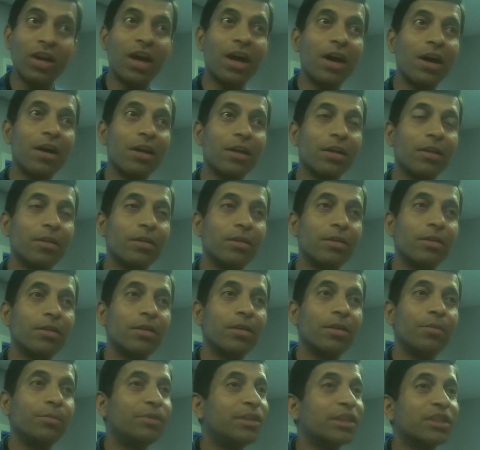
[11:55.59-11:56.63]
are.
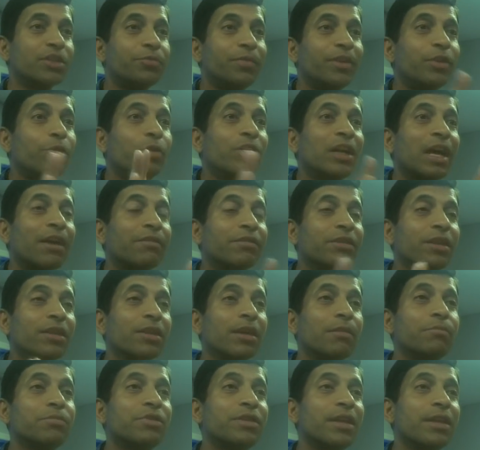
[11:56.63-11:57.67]
Just we don't have
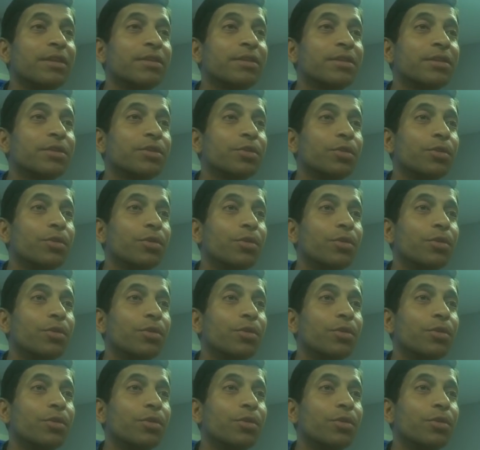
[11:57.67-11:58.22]
circumstances.